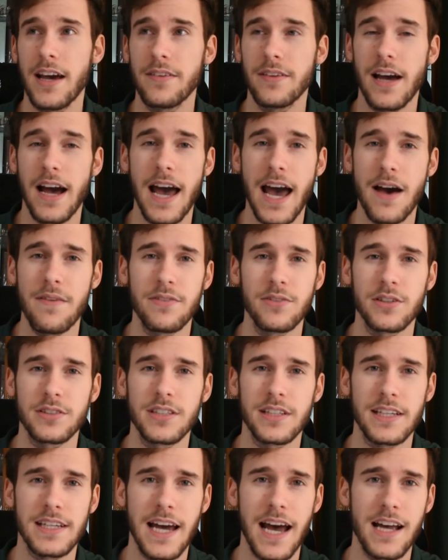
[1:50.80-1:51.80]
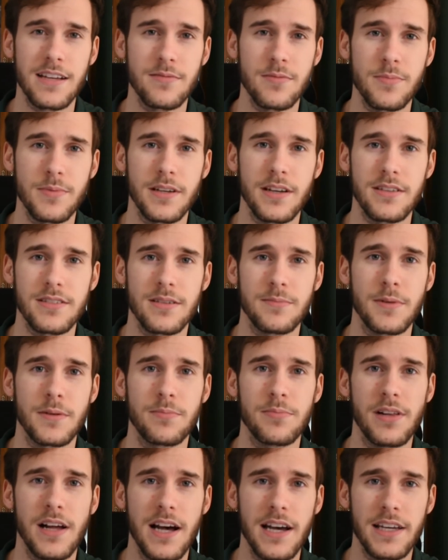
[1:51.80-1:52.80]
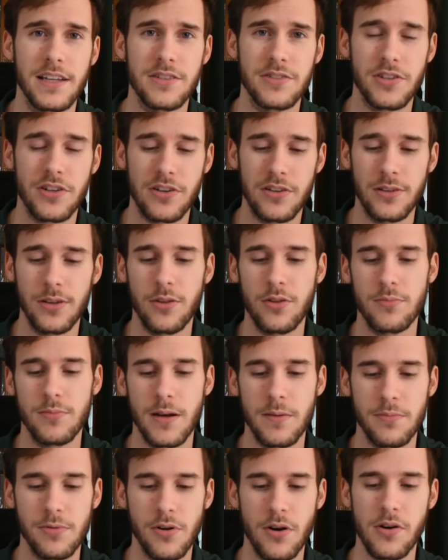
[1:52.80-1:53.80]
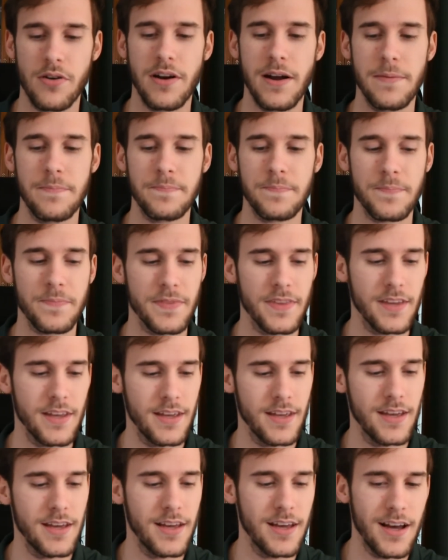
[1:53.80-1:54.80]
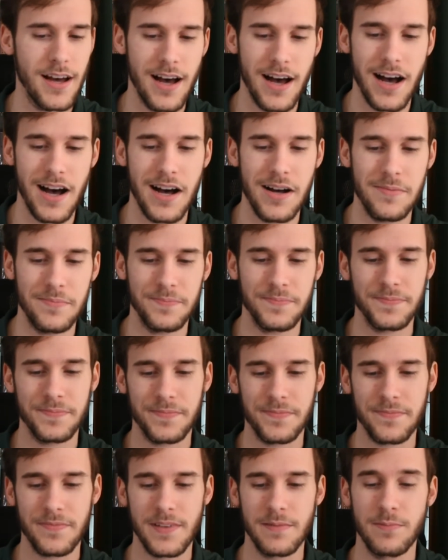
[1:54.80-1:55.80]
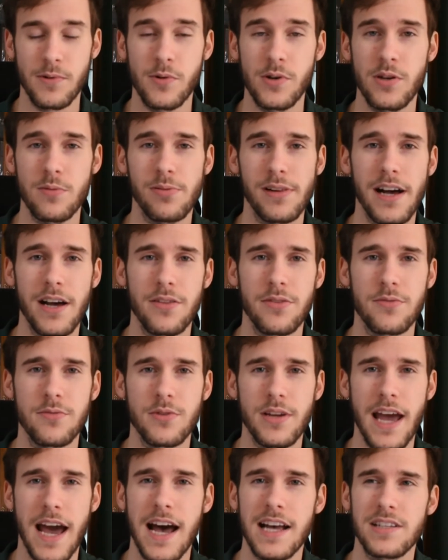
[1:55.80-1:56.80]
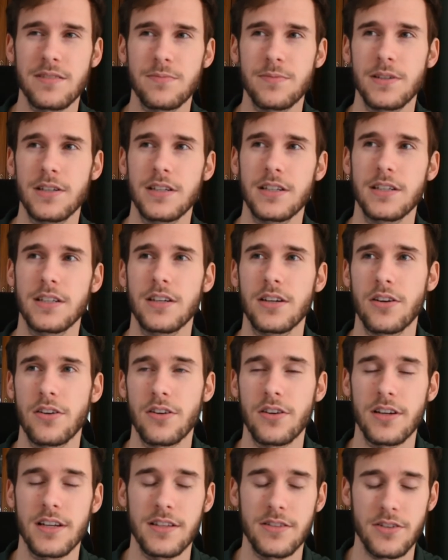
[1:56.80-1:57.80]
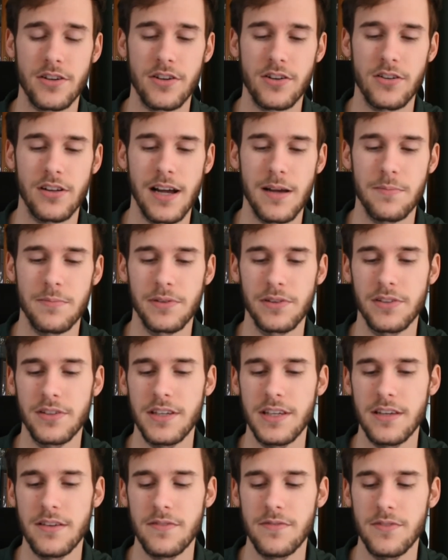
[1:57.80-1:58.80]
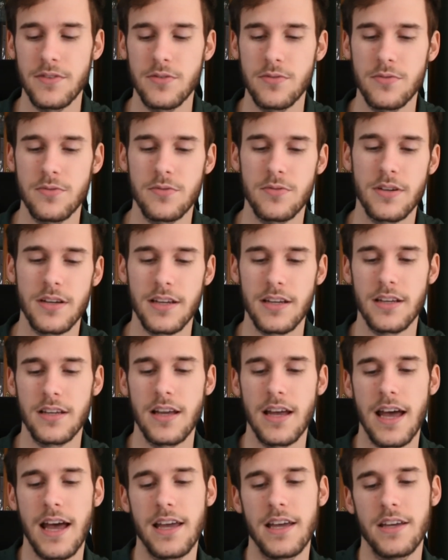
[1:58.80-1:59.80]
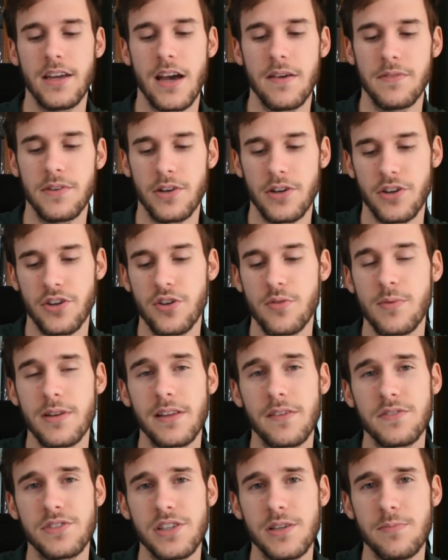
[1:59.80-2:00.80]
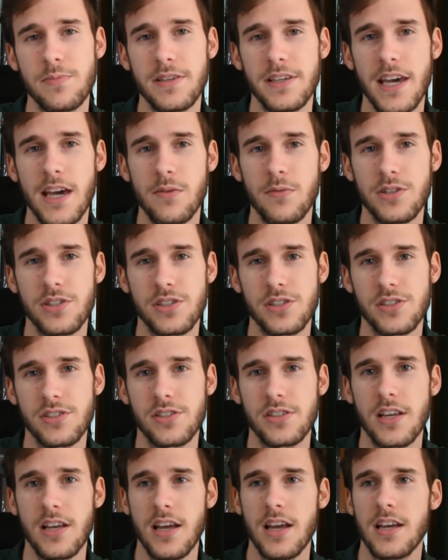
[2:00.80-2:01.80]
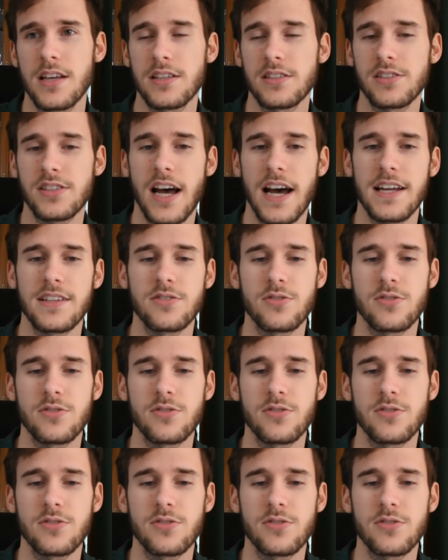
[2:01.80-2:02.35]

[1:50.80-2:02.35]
I haven't looked at CASPA because I'm applying internally through my program. But when you apply through CASPA or internal, I believe you have your cumulative GPA, which is science